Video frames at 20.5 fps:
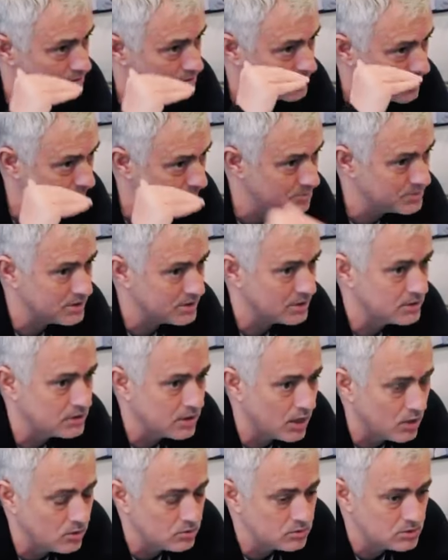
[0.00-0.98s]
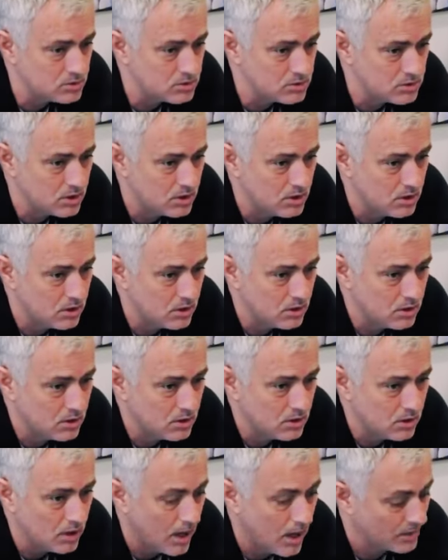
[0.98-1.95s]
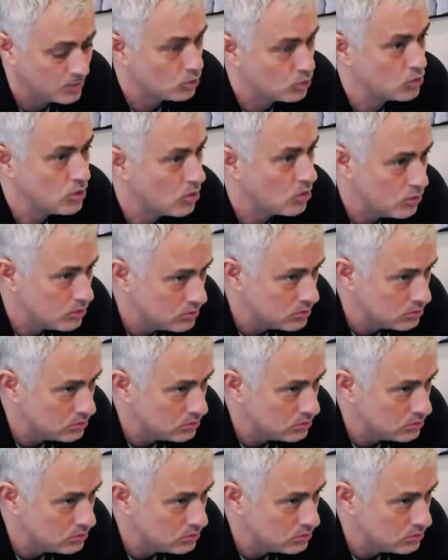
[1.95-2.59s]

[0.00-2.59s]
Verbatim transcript: ups and downs. I don't know.